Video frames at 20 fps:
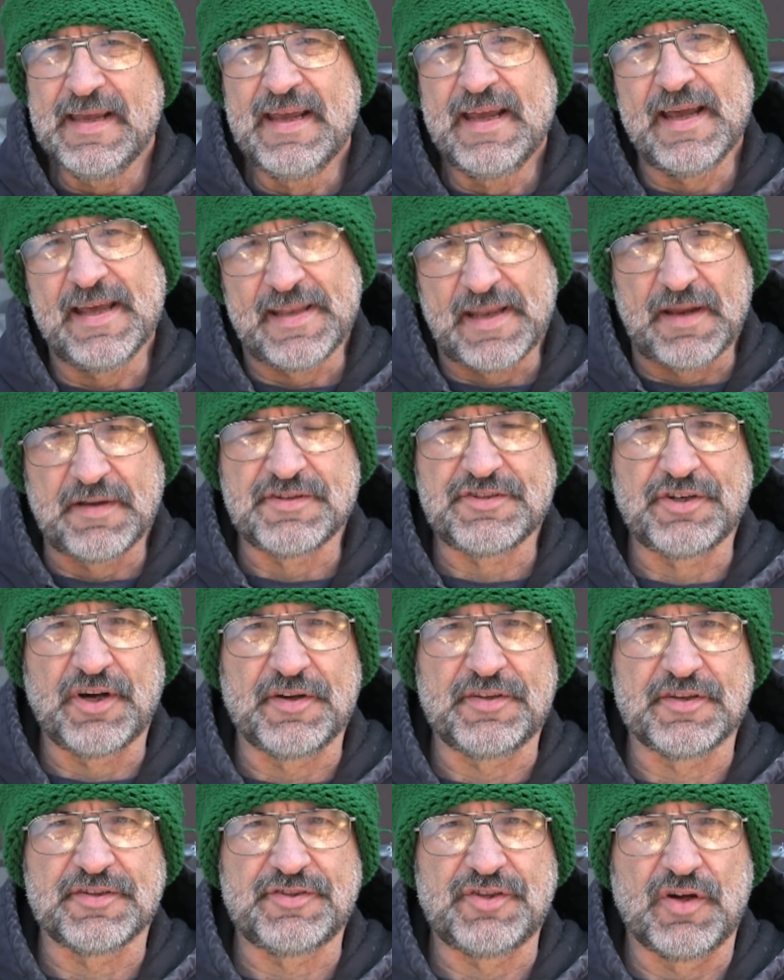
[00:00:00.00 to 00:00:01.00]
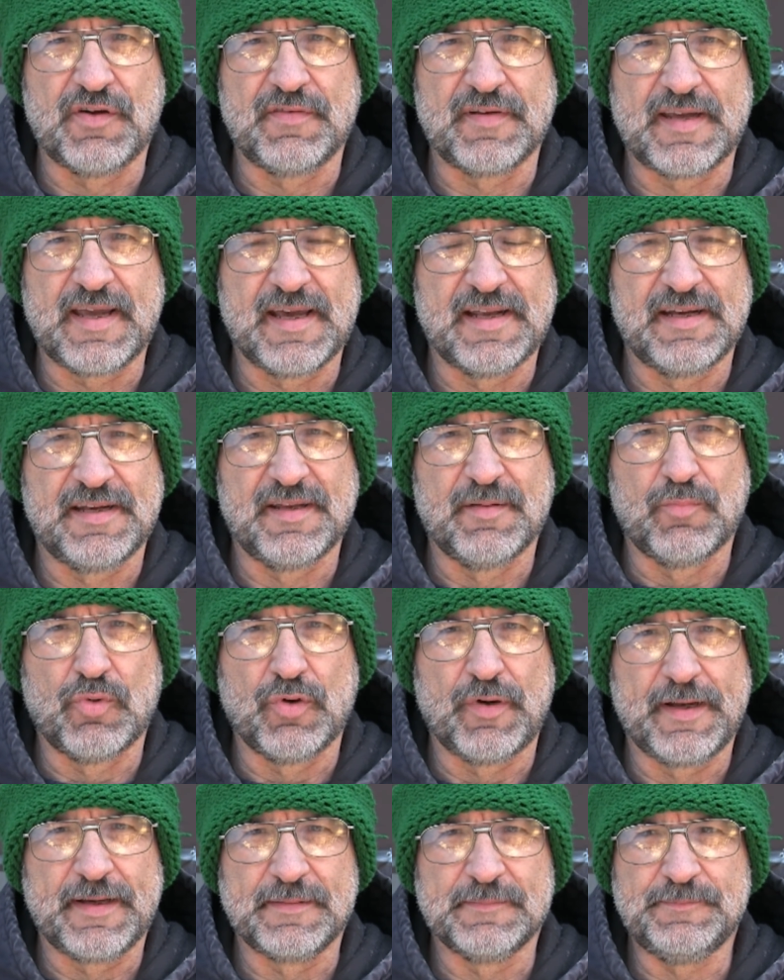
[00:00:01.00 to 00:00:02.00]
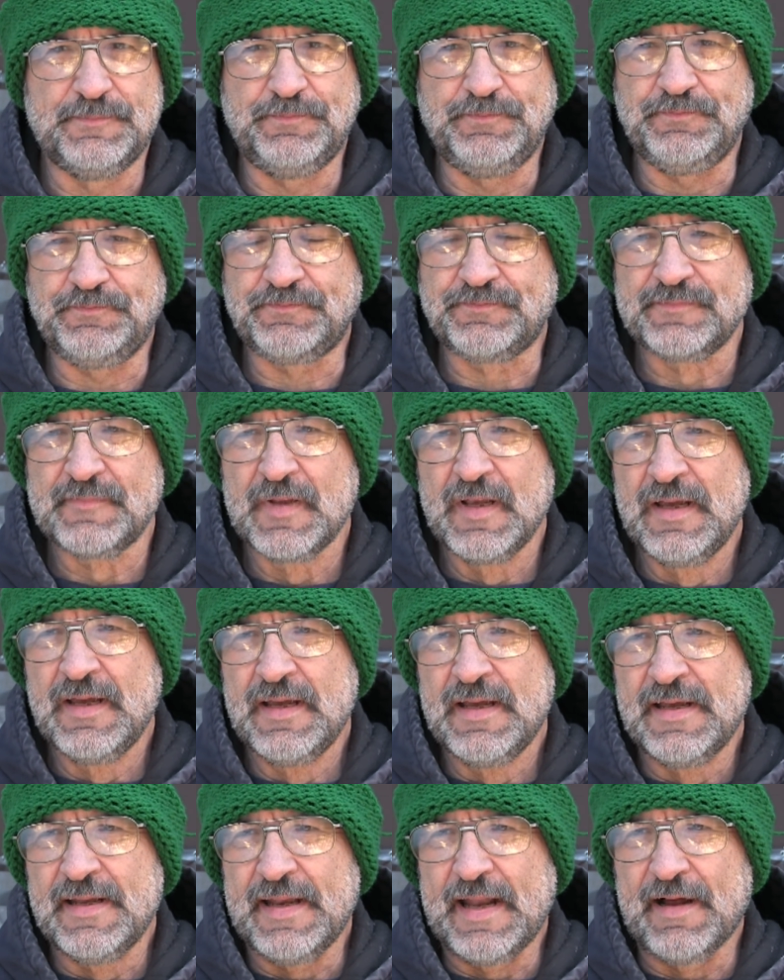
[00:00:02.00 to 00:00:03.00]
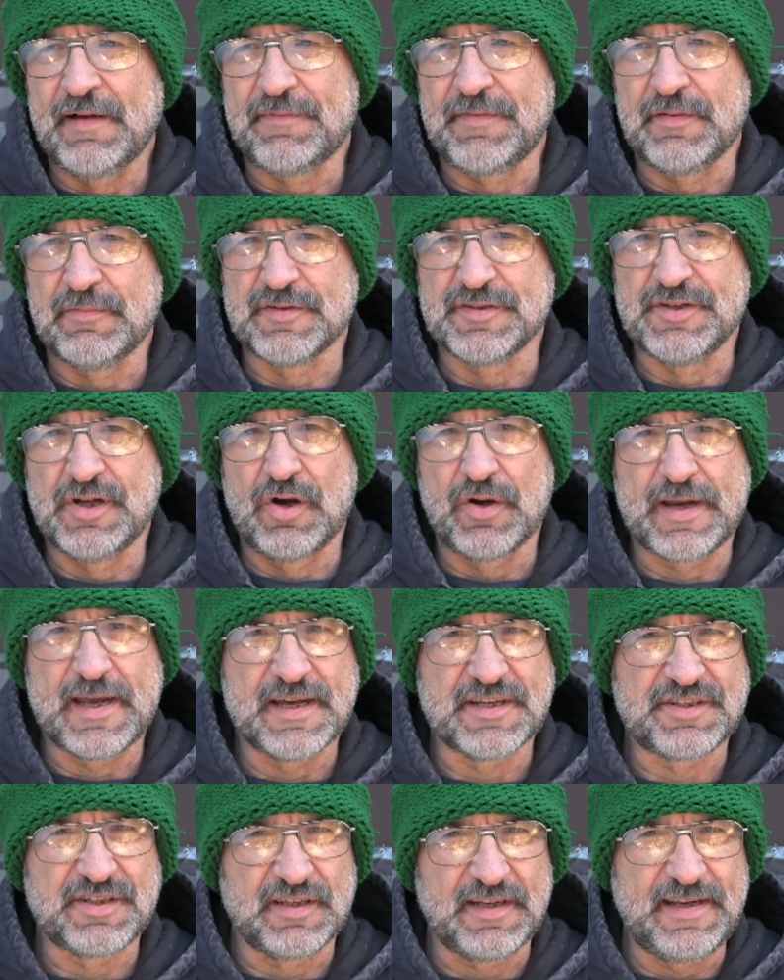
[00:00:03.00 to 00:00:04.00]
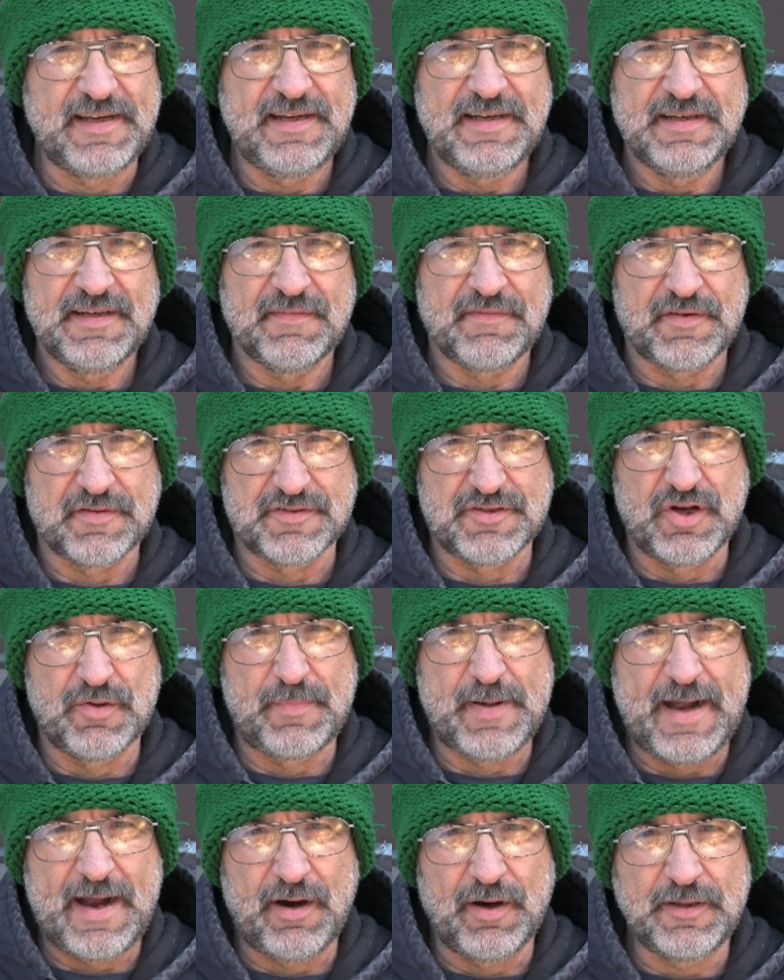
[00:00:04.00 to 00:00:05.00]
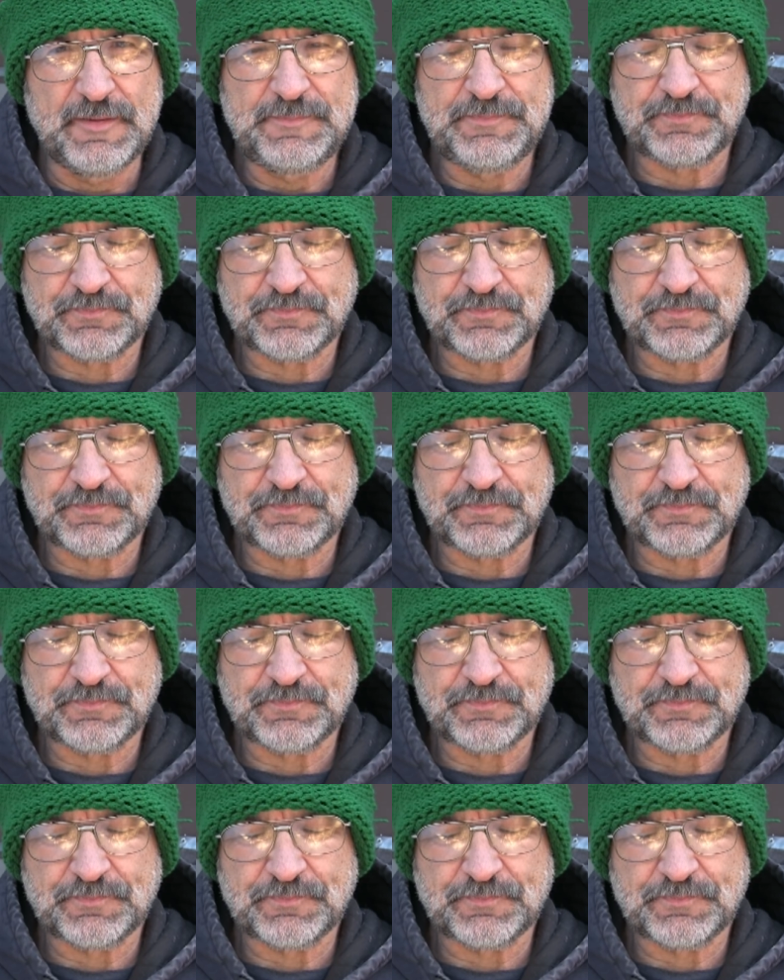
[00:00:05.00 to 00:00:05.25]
and then start the stove again in the morning. Now, if there was no gasoline, if there was no power,